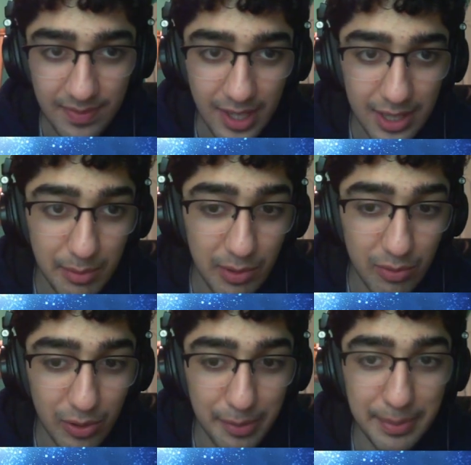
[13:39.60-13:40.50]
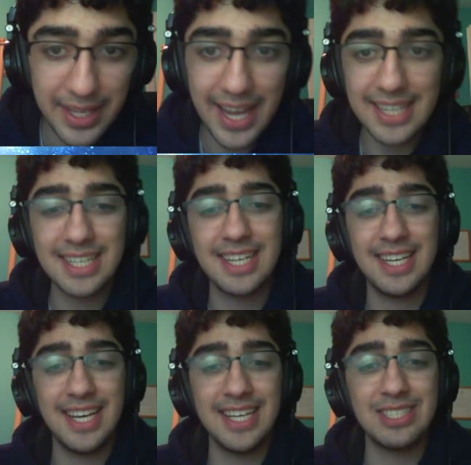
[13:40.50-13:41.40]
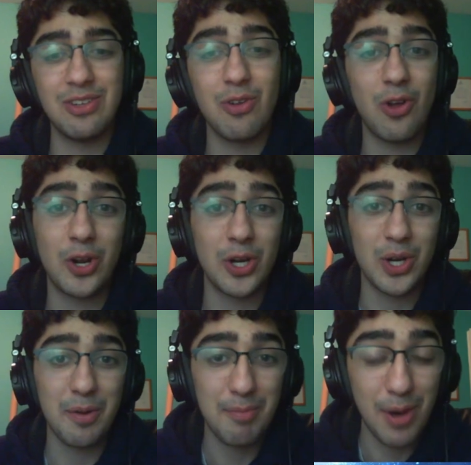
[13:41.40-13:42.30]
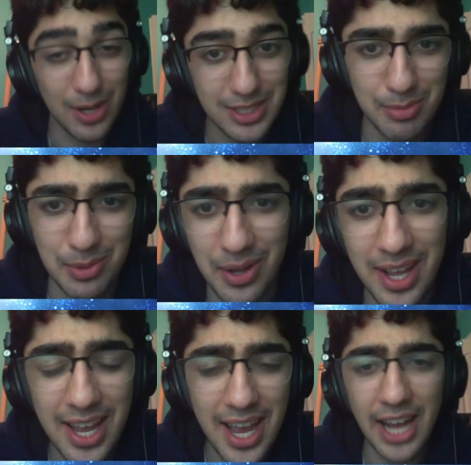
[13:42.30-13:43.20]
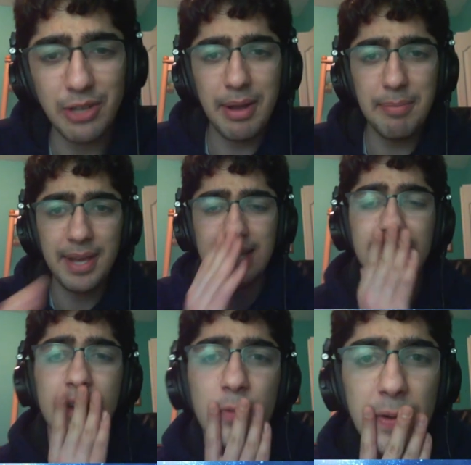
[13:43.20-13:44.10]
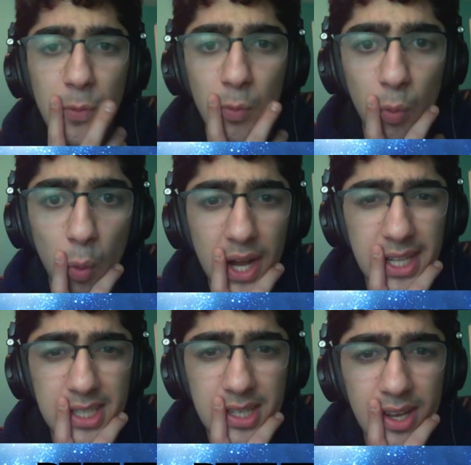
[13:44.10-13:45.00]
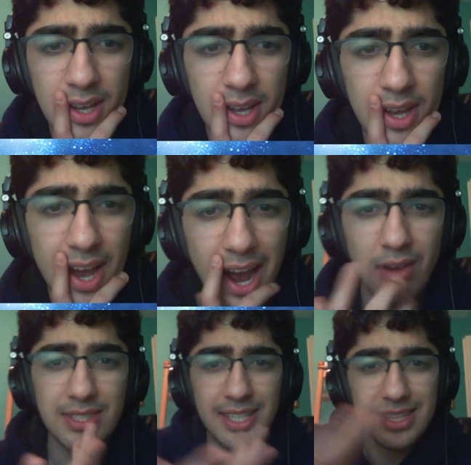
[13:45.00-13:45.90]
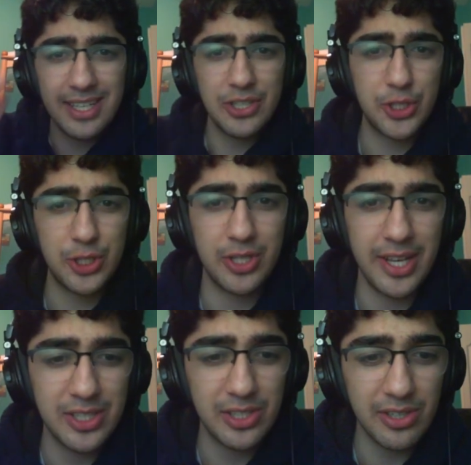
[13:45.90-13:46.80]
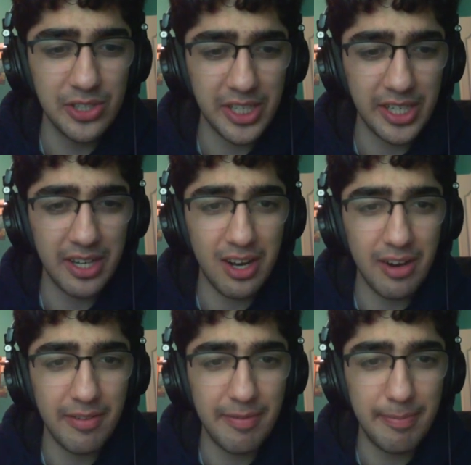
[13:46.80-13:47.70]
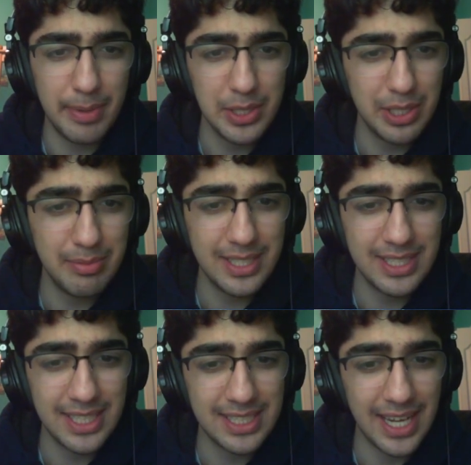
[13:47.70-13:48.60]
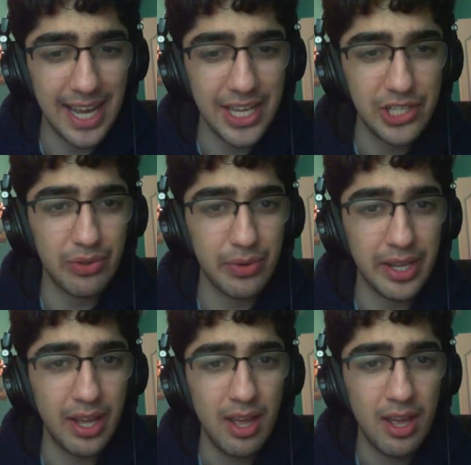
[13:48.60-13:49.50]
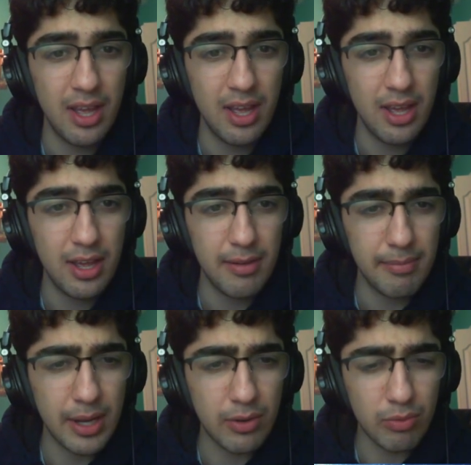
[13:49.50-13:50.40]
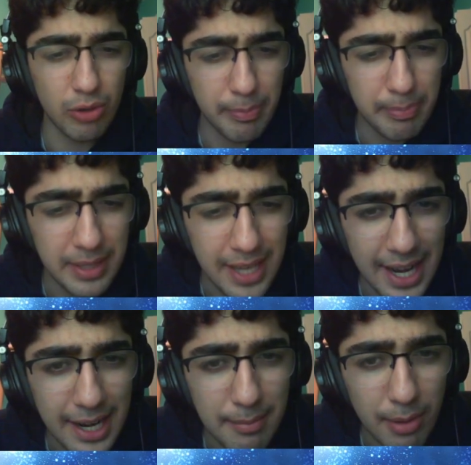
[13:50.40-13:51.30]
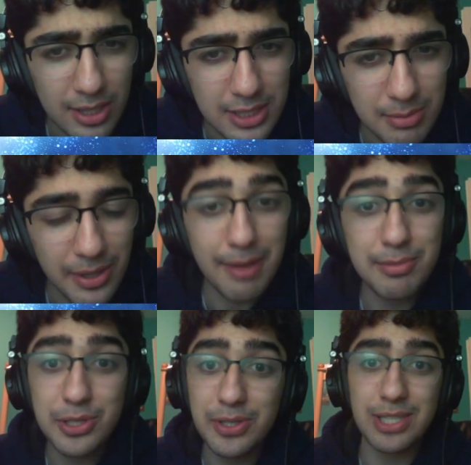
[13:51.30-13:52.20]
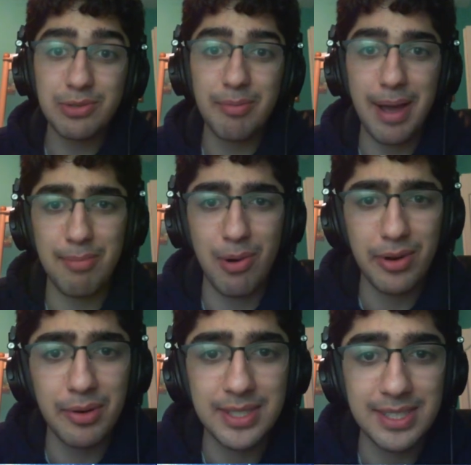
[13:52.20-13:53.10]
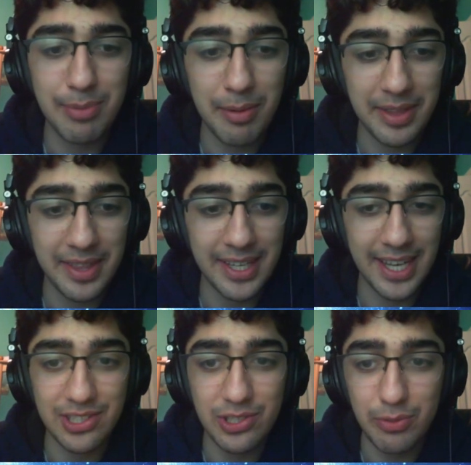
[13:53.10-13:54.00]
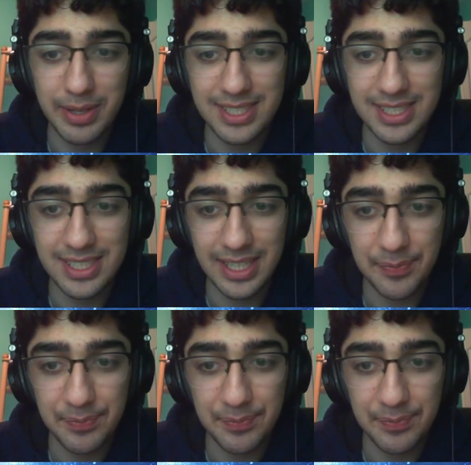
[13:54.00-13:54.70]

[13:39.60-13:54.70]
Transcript: the move rook b8 is no longer possible. And you might be asking, wait, what? How does, like, the insertion of bishop d6 and h3 make rook b8 impossible? And I'm sure that's what my opponent was probably thinking too, because just like,